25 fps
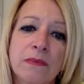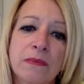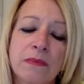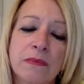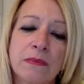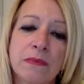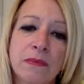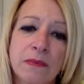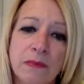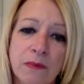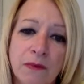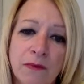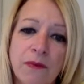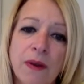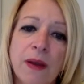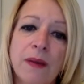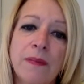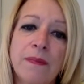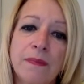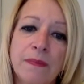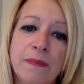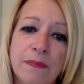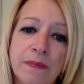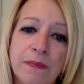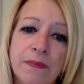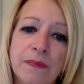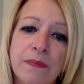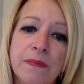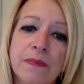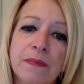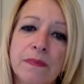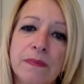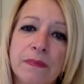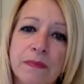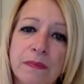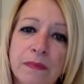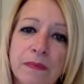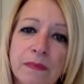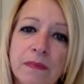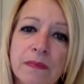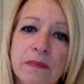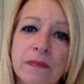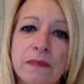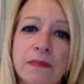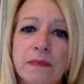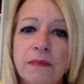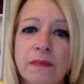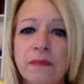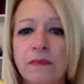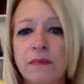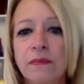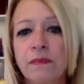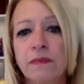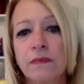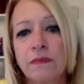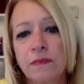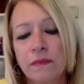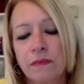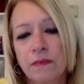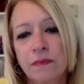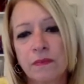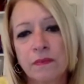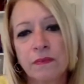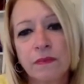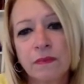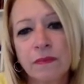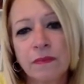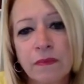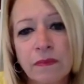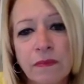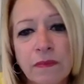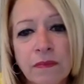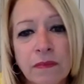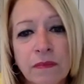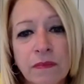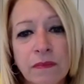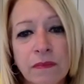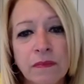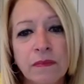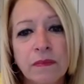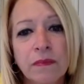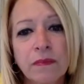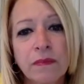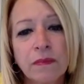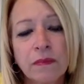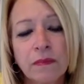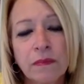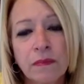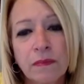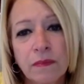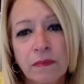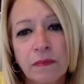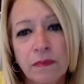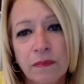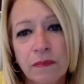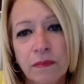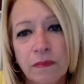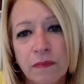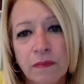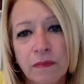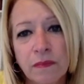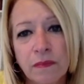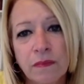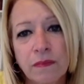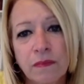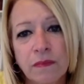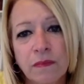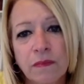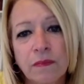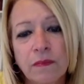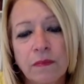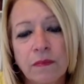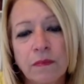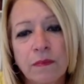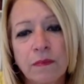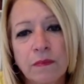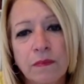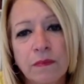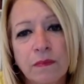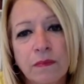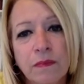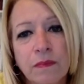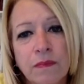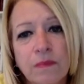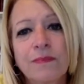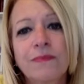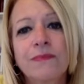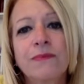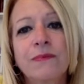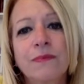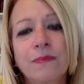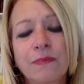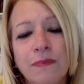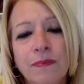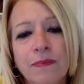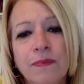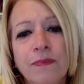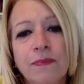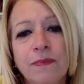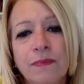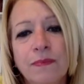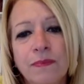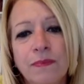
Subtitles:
This person isn't speaking.